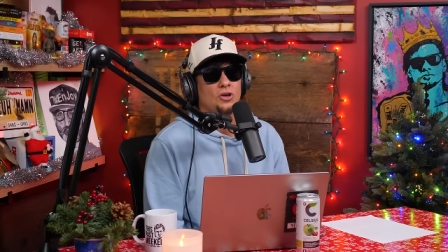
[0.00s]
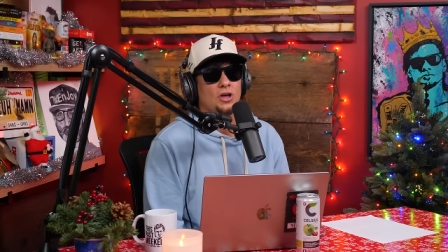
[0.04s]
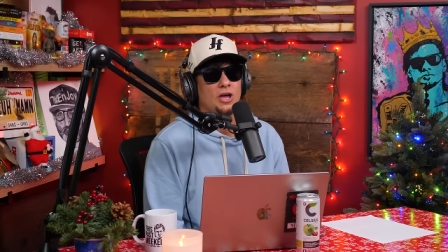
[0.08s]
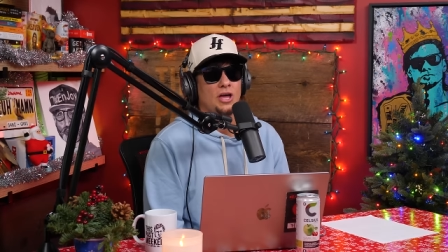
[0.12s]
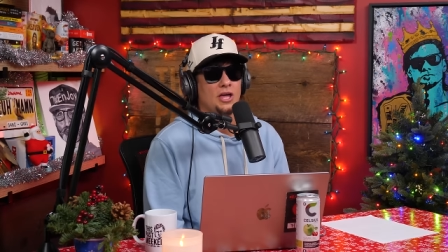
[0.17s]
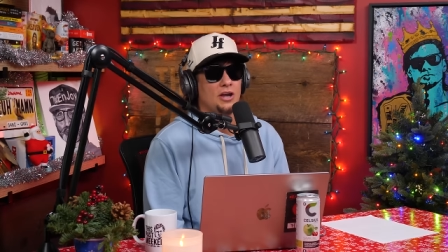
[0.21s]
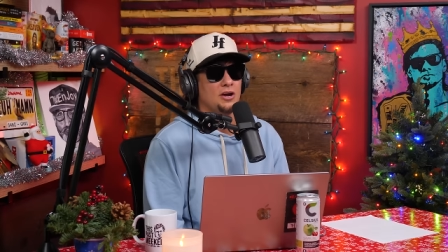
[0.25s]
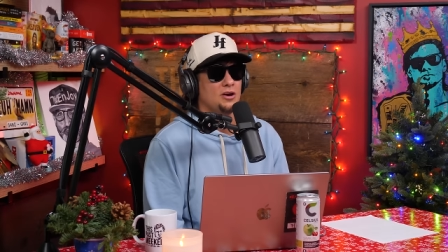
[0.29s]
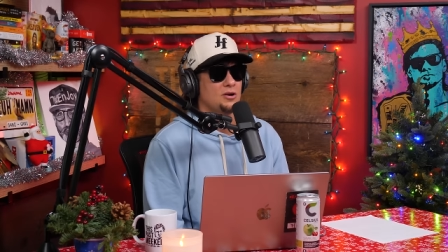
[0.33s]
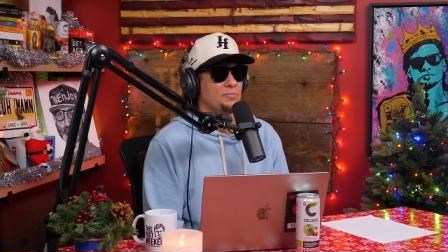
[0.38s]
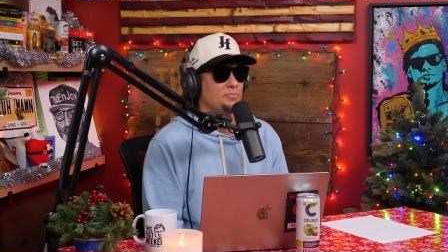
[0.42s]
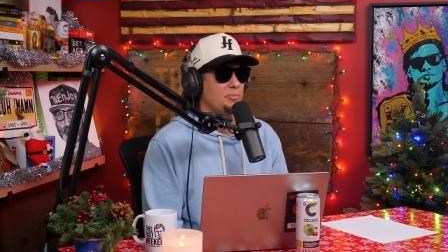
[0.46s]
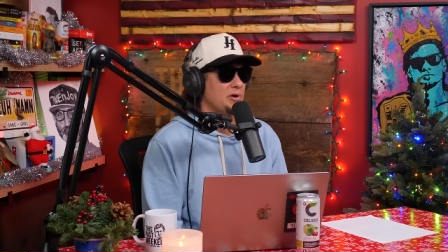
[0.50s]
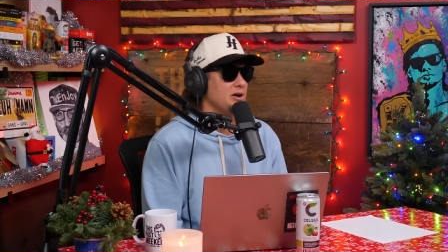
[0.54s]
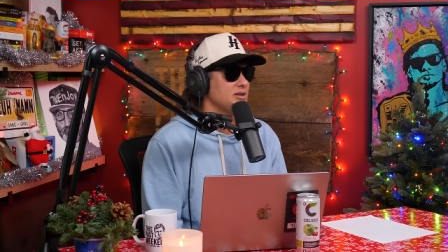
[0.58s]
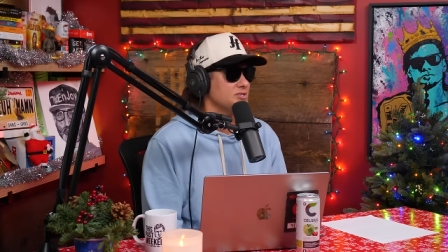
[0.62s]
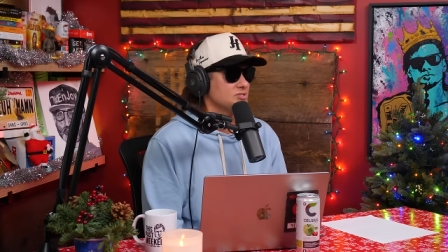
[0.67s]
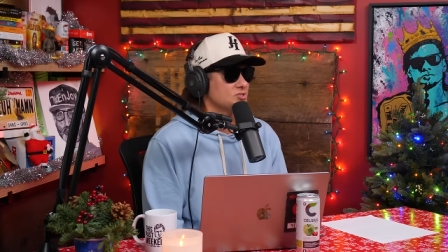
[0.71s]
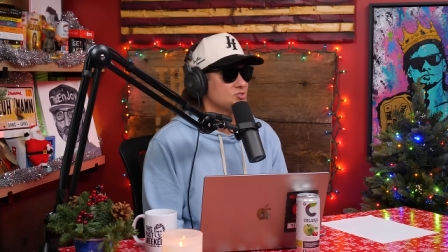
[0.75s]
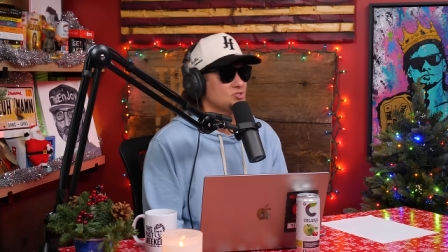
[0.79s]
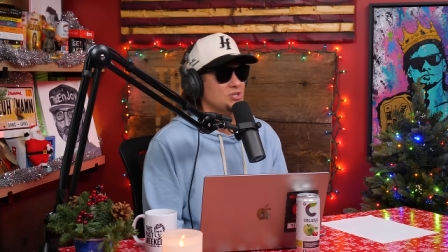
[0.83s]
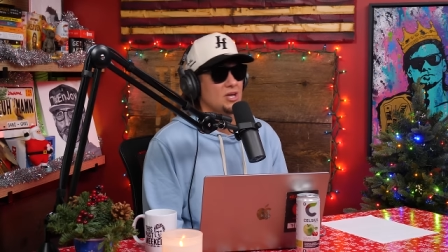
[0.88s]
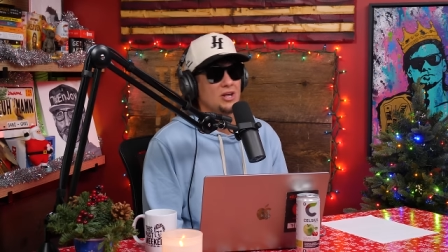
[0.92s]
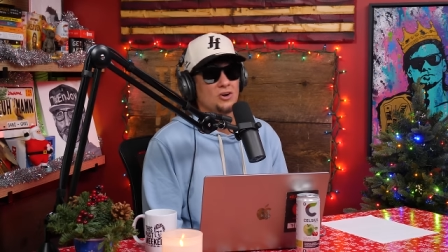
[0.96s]

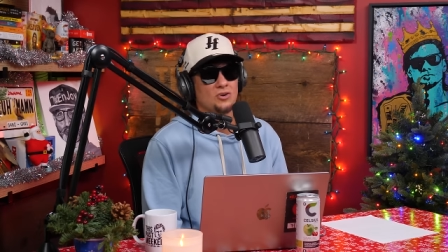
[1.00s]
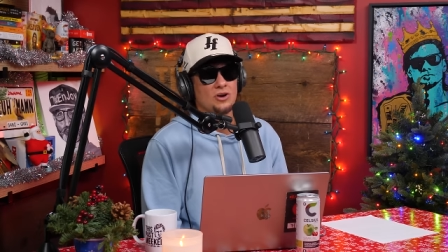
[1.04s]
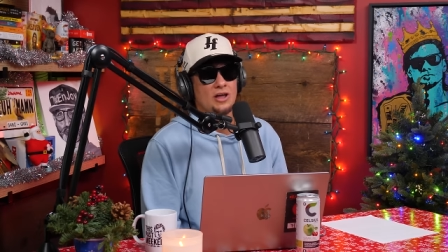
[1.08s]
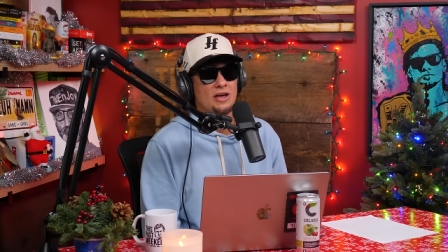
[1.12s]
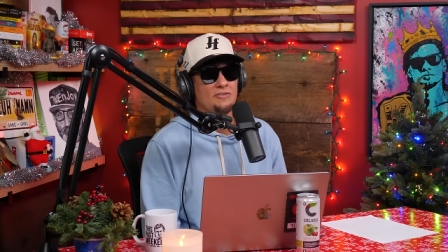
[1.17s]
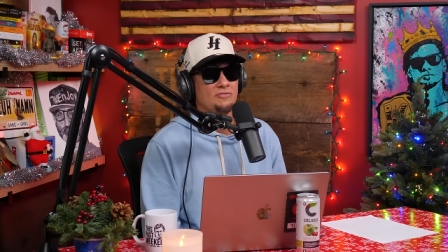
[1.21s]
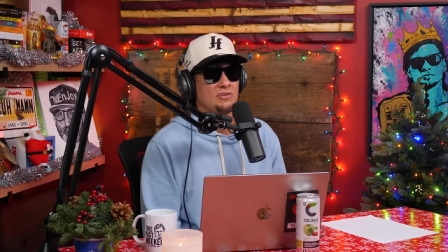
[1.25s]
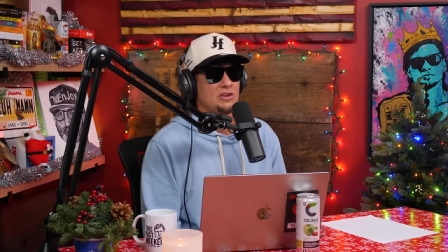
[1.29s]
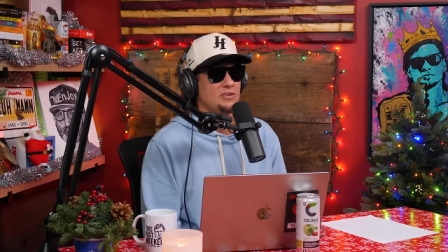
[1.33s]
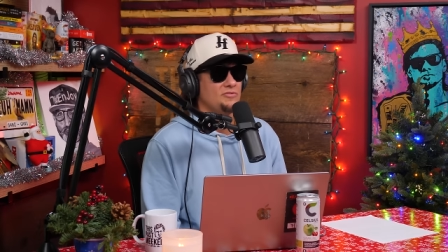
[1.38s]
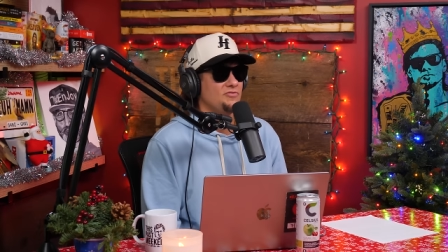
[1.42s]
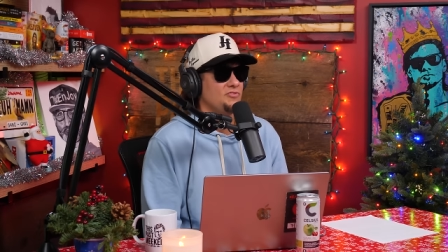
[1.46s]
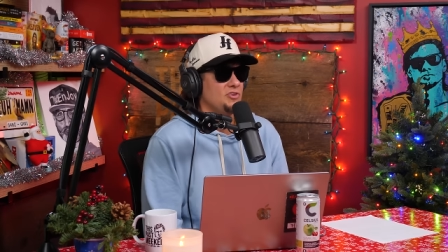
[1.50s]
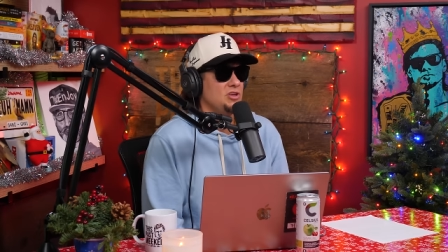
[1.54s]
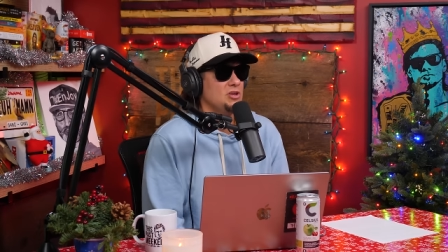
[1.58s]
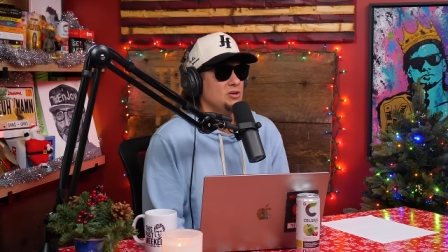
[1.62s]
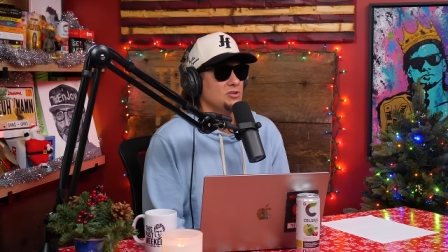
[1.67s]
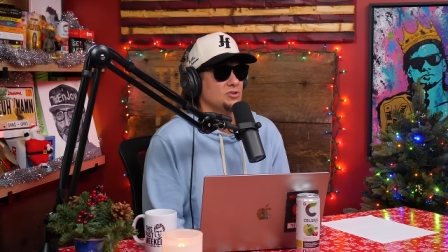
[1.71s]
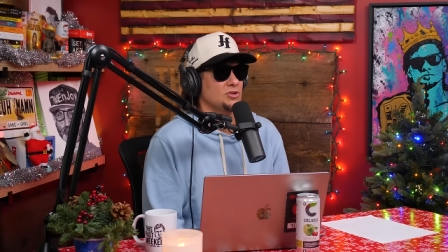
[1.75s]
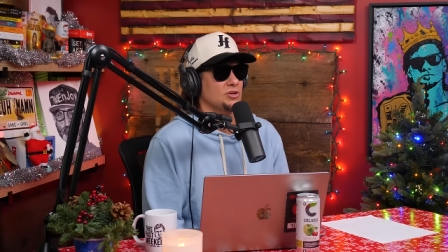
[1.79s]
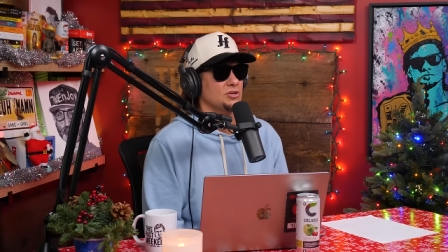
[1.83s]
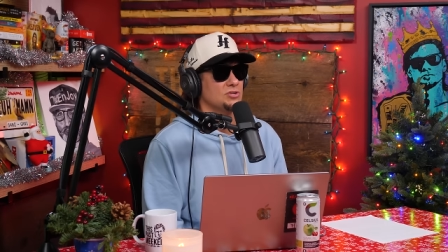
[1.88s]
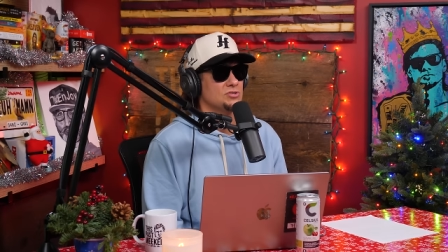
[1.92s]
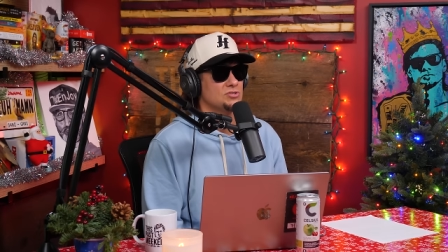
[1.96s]
antidepressants, I don't have any
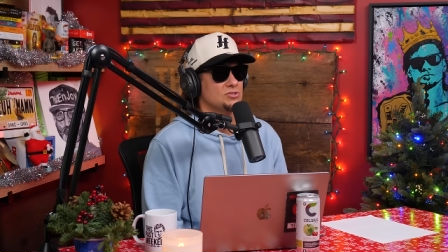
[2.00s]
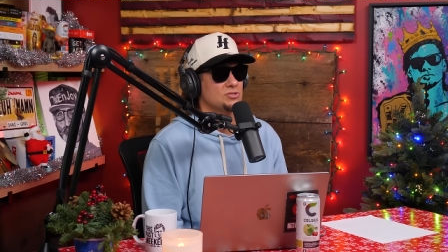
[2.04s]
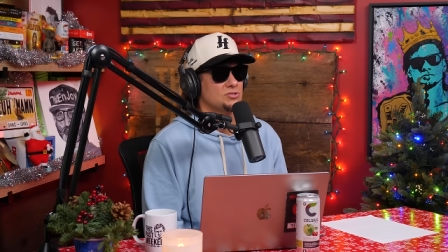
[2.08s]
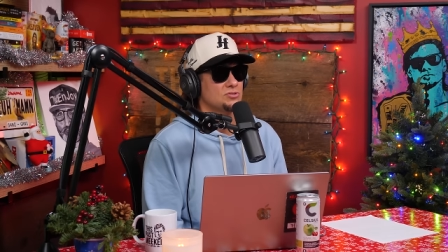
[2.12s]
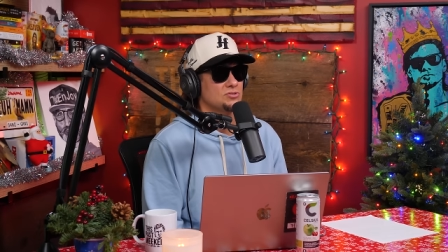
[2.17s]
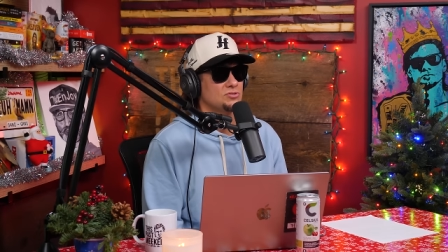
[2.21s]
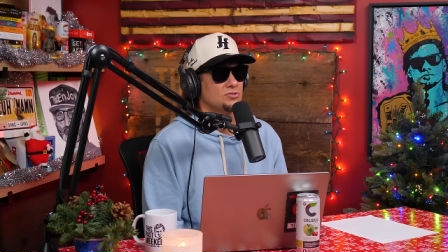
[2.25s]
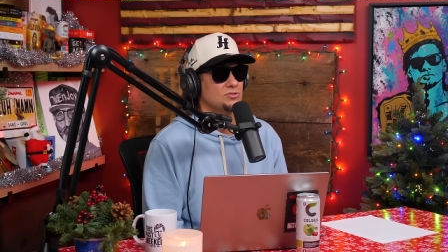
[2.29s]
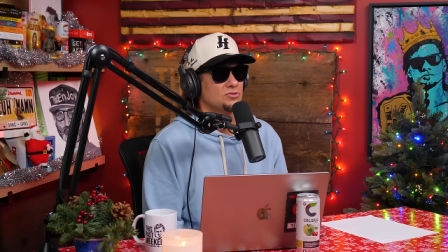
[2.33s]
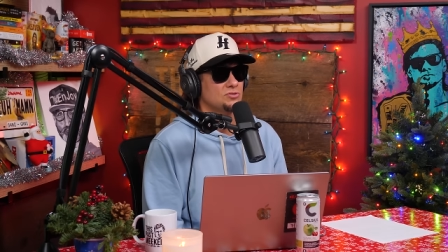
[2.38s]
feelings.